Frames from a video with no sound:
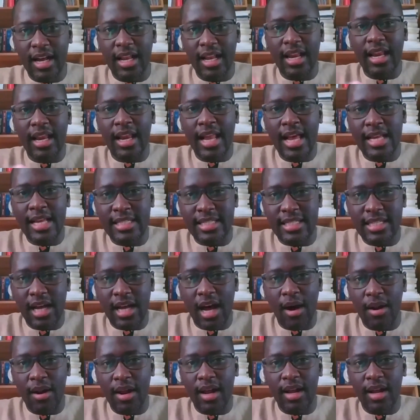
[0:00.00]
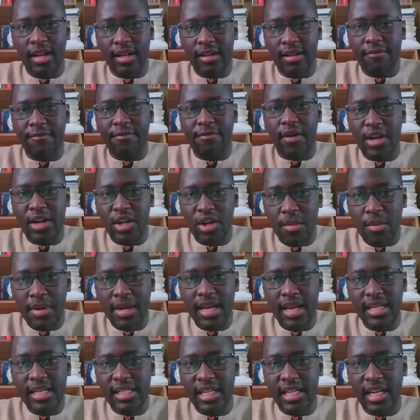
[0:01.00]
less foreign
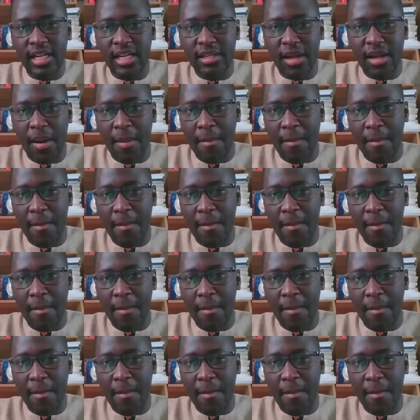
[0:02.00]
domination,